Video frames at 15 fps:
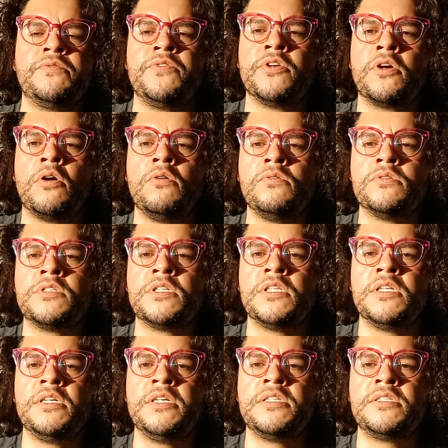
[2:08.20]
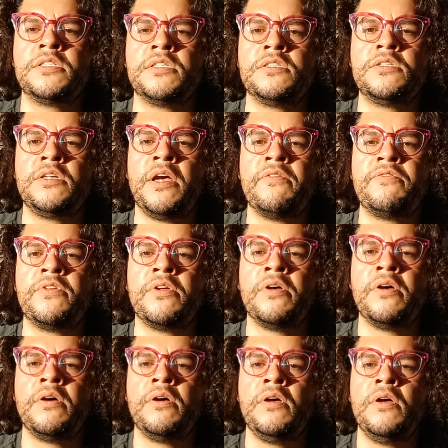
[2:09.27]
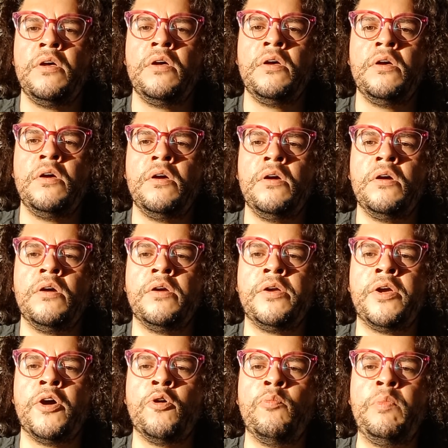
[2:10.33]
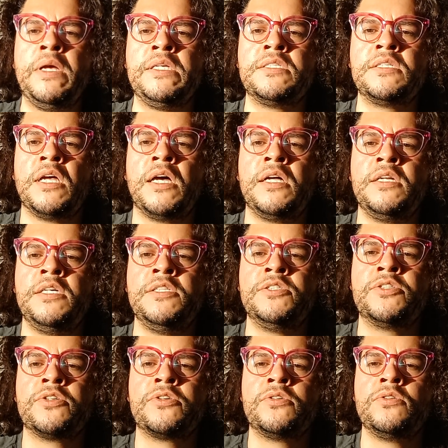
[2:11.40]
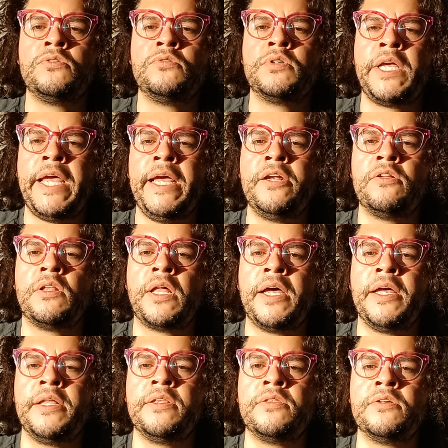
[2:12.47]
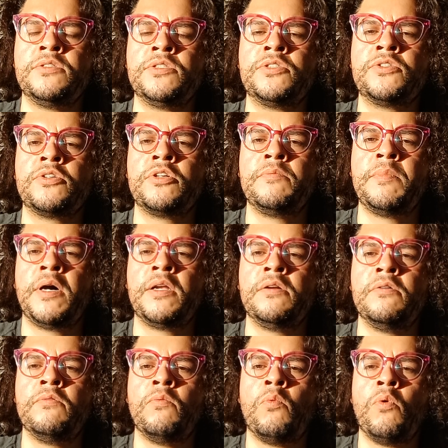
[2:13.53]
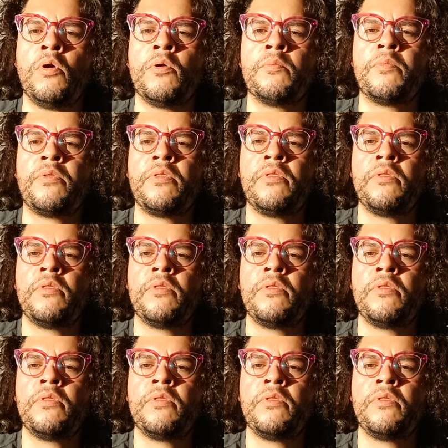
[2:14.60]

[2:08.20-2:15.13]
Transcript: of your goals in the distance. You have to go based on internal candlelight. There's a certain amount of warmth.